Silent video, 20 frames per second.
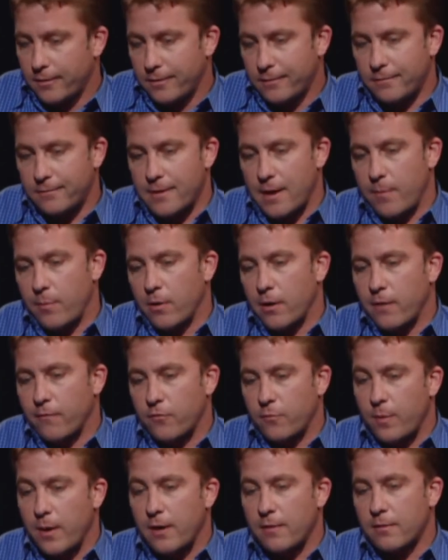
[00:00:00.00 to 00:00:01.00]
zapping off
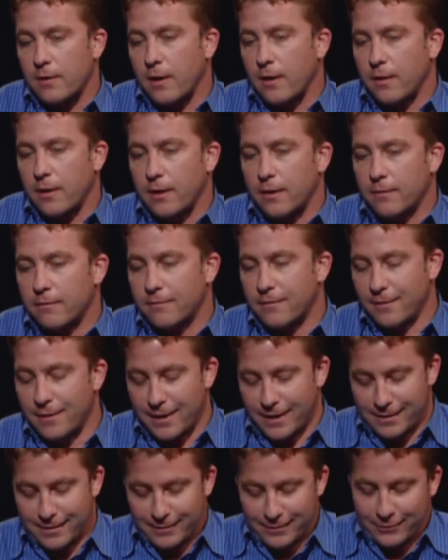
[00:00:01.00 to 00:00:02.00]
space aliens in
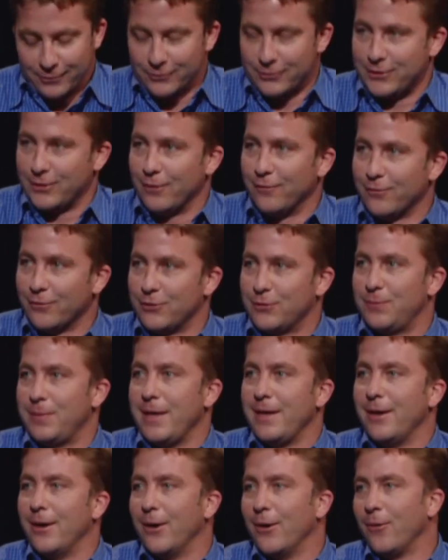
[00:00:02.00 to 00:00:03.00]
like a little silver
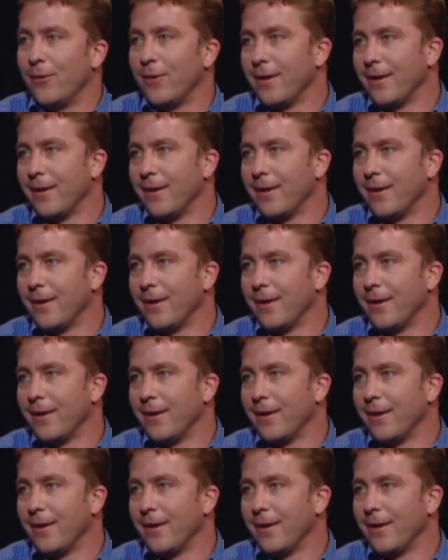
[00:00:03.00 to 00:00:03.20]
Speedo